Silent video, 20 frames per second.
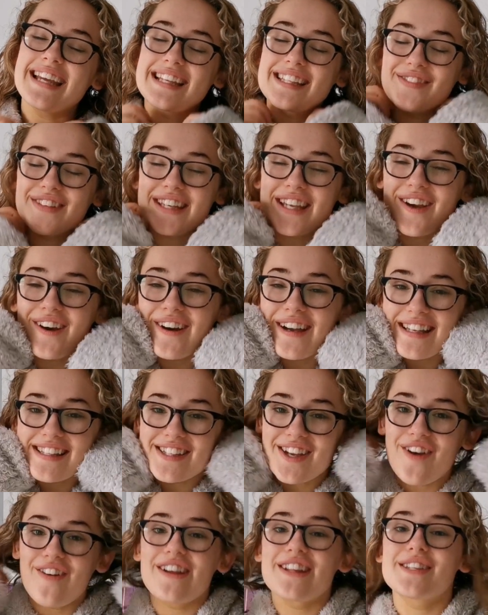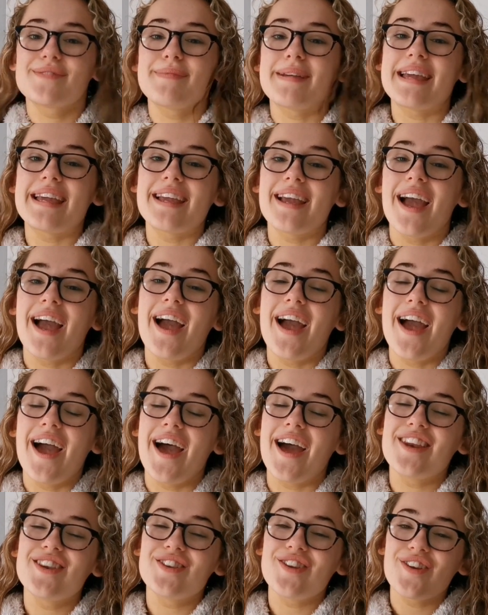today's video is going to be
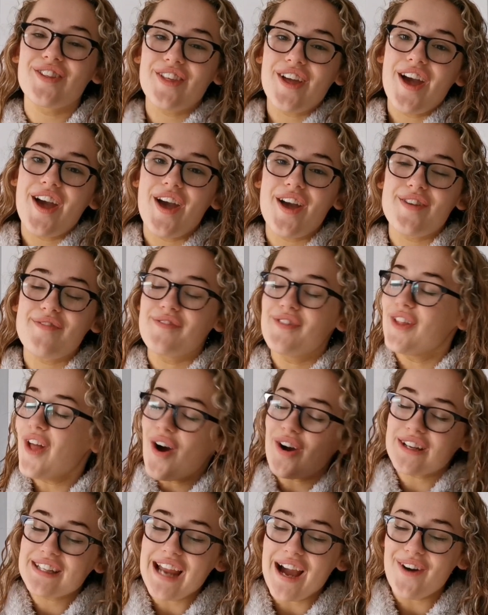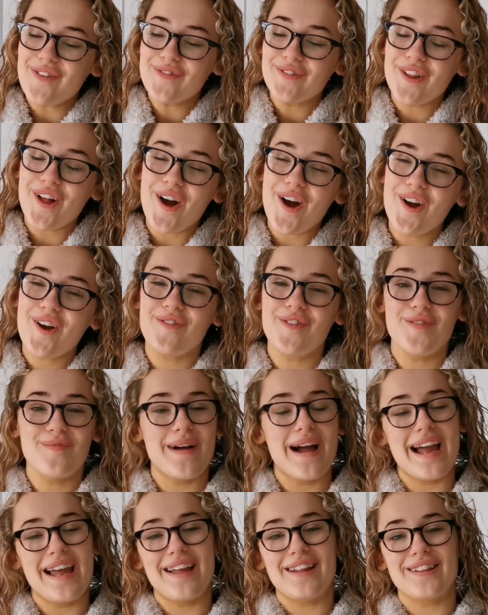another lockdown vlog for
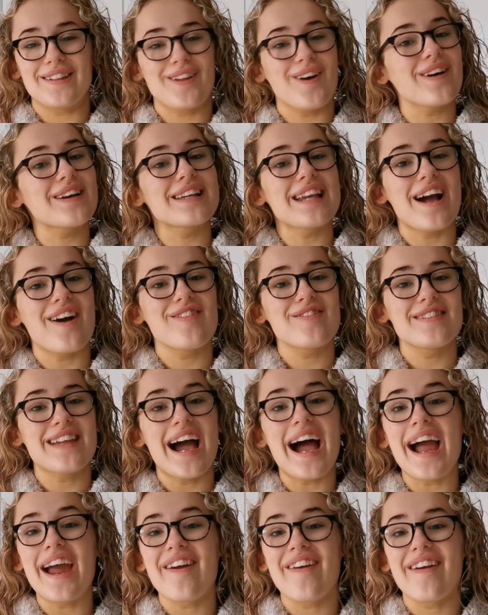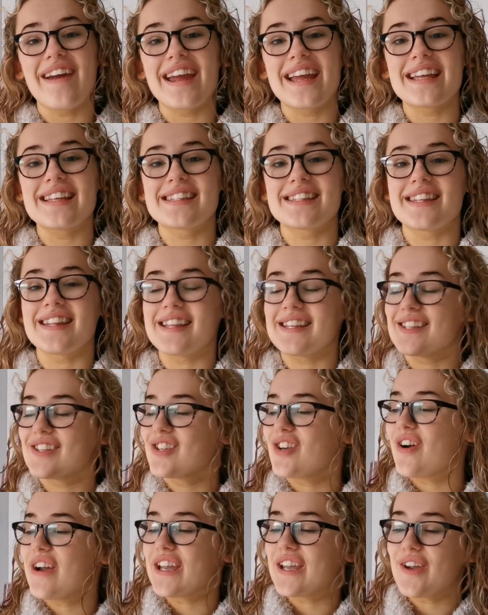my lockdown diaries that's
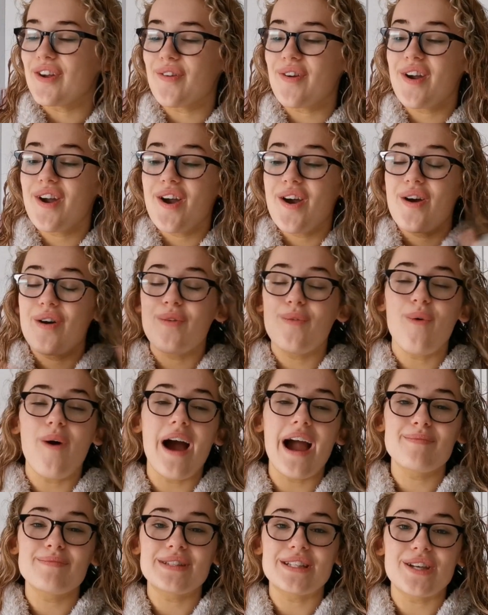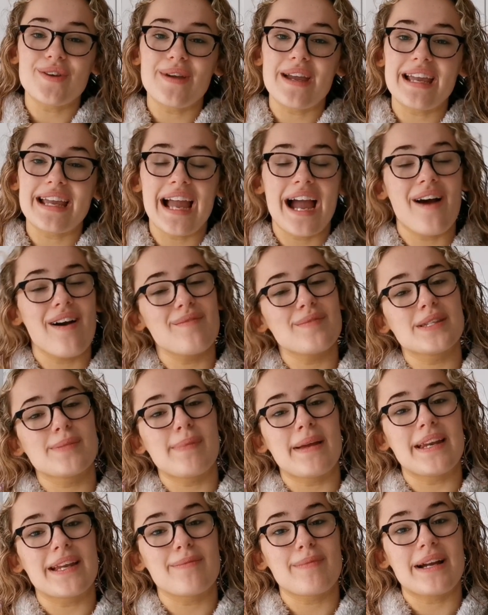showing you what I'm doing, how I'm
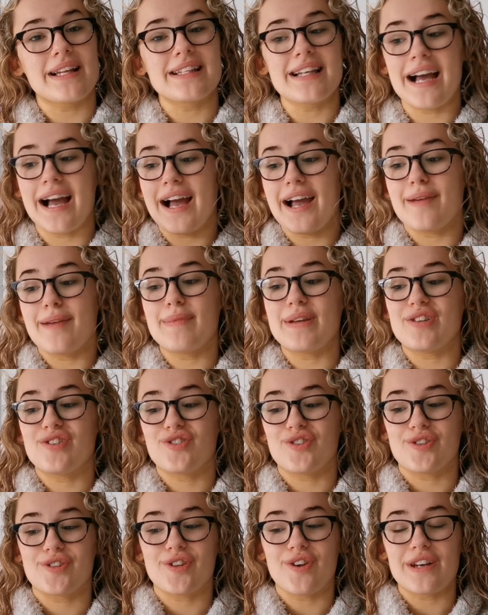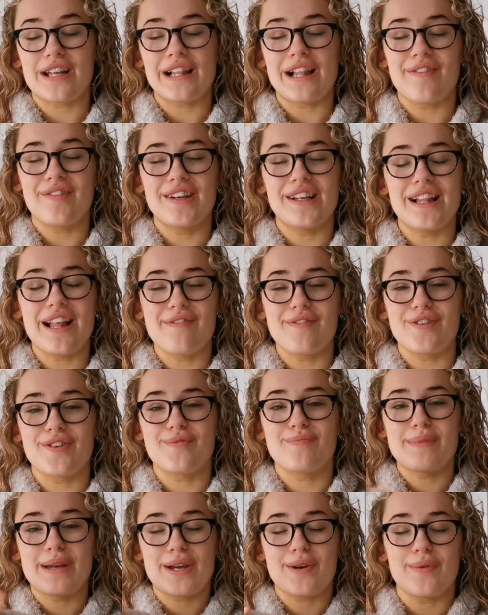spending my time. It's just gone
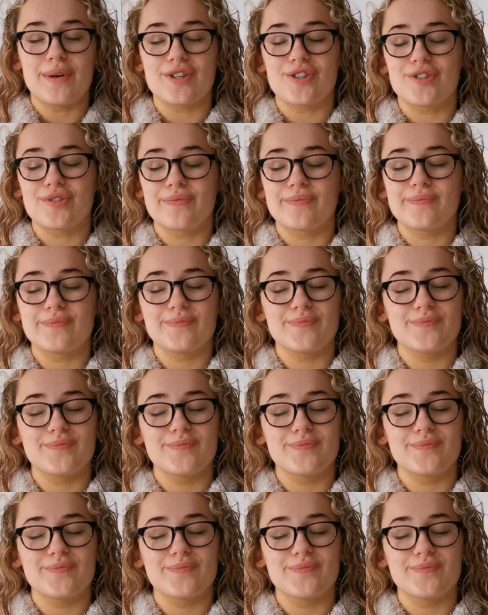11:11, make a wish.